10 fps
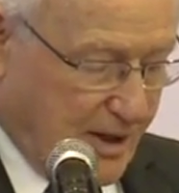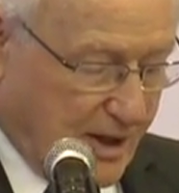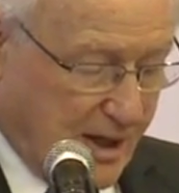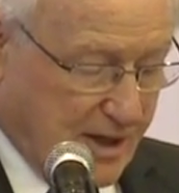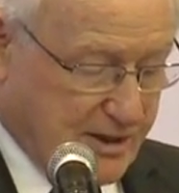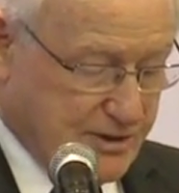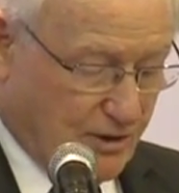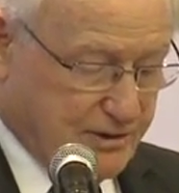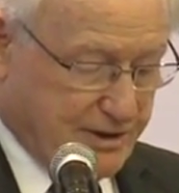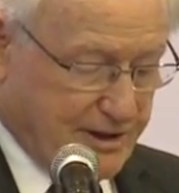
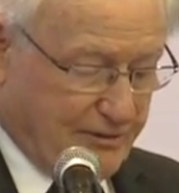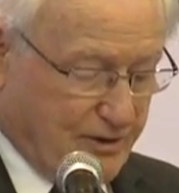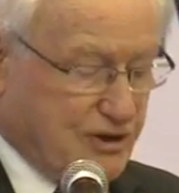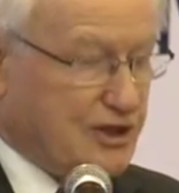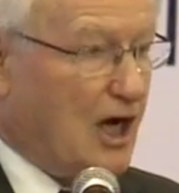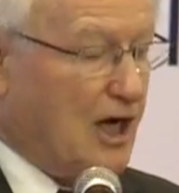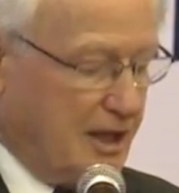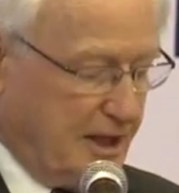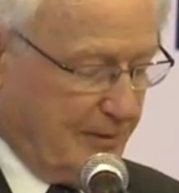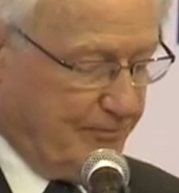Dr. Narang
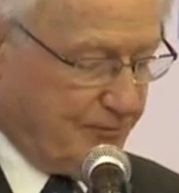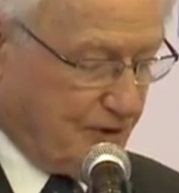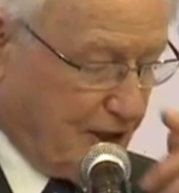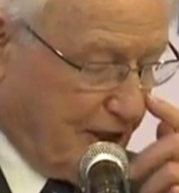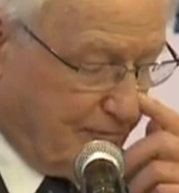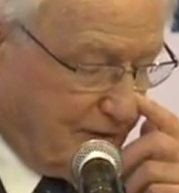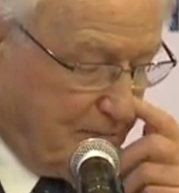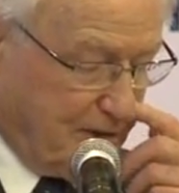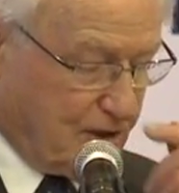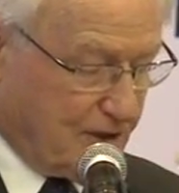Chai, chair of the
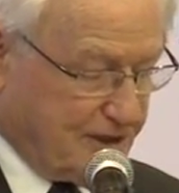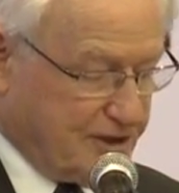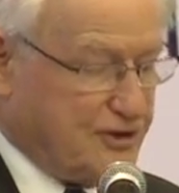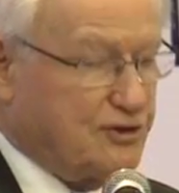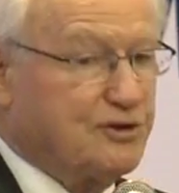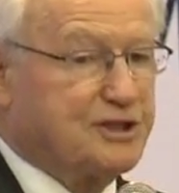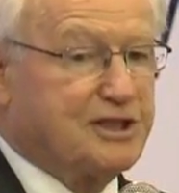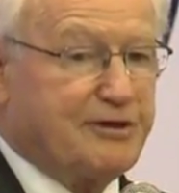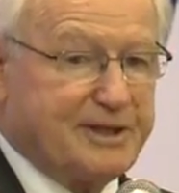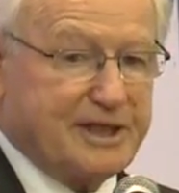Mekong Institute
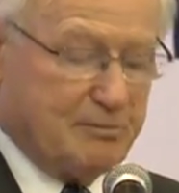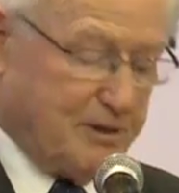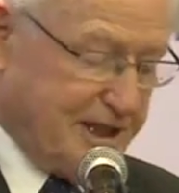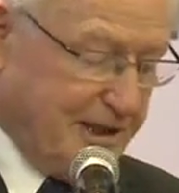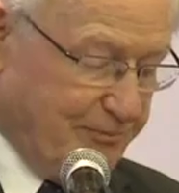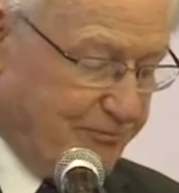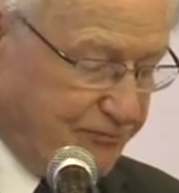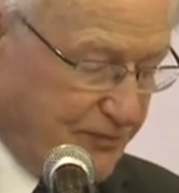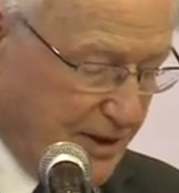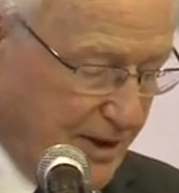Steering Committee.
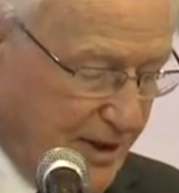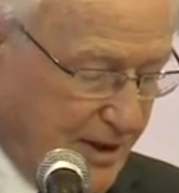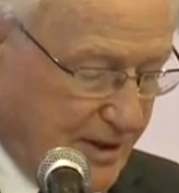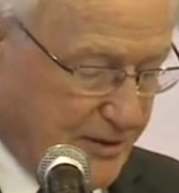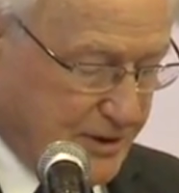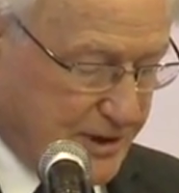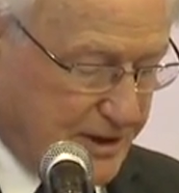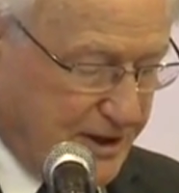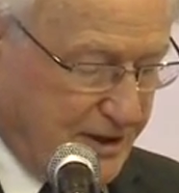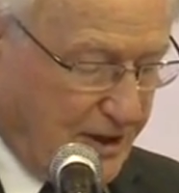Dr.
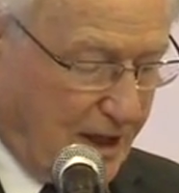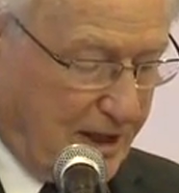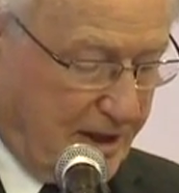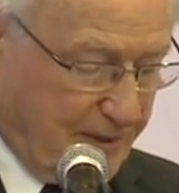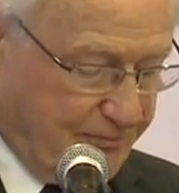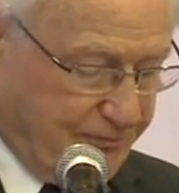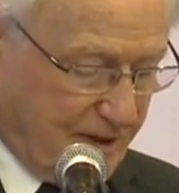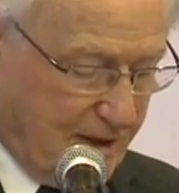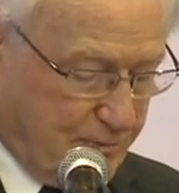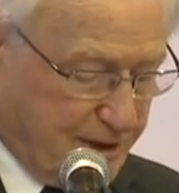Kitty Chai,
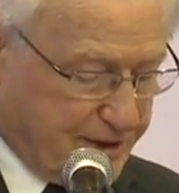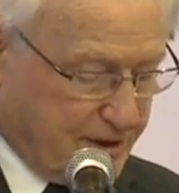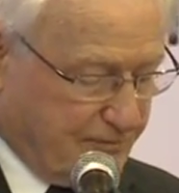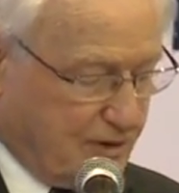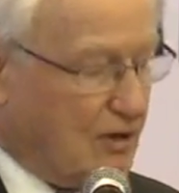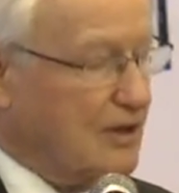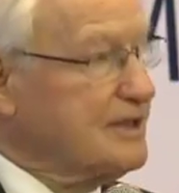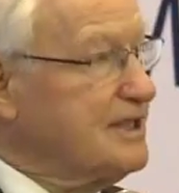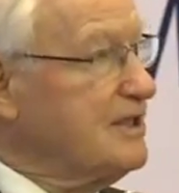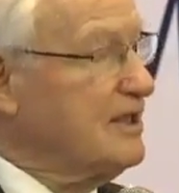president of the Kon
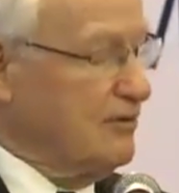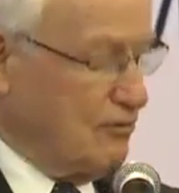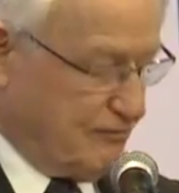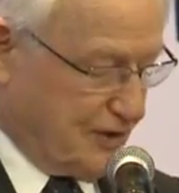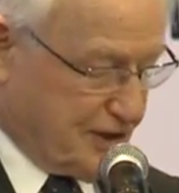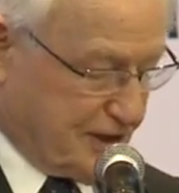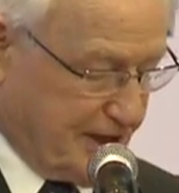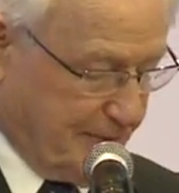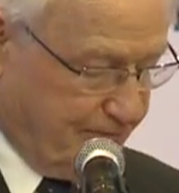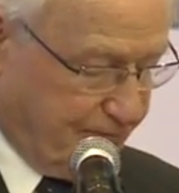Kin University.